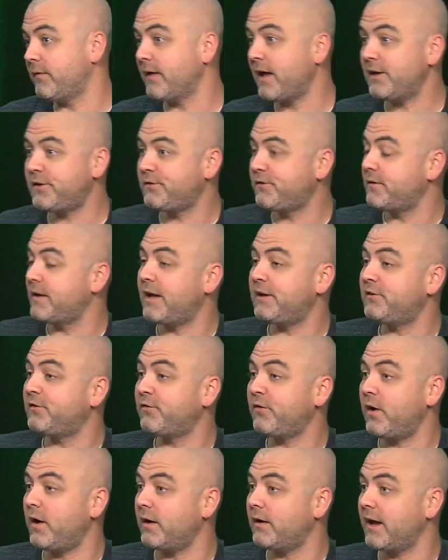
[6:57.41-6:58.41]
That's
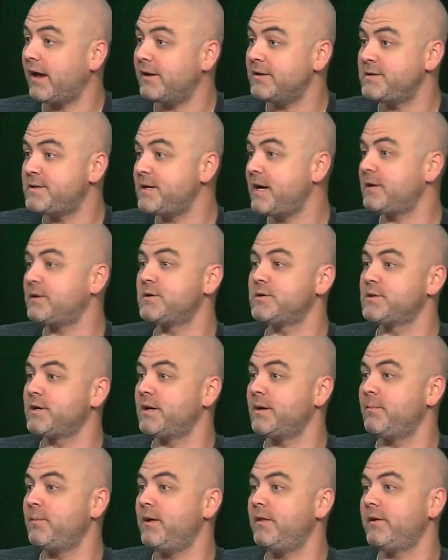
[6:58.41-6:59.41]
fun, and Santa's going
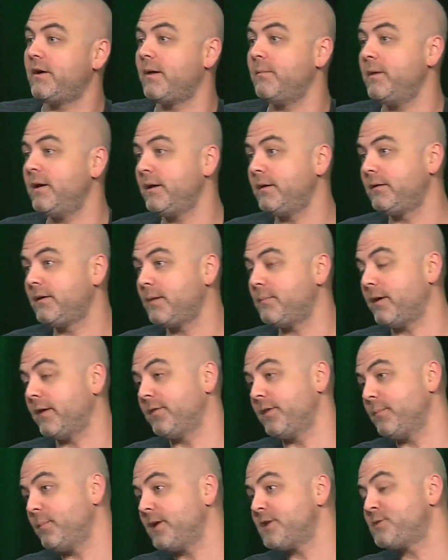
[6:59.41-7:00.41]
to be there. I mean, come on,
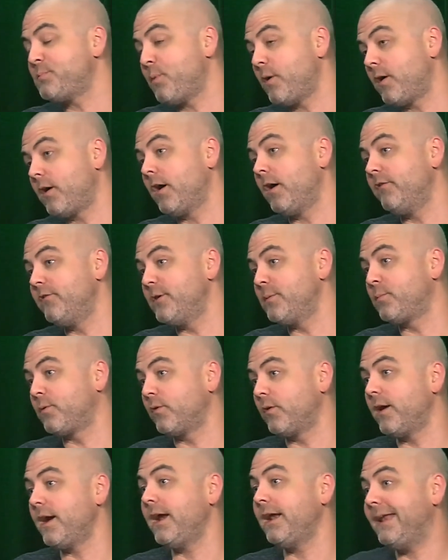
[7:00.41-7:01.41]
the best part of the parade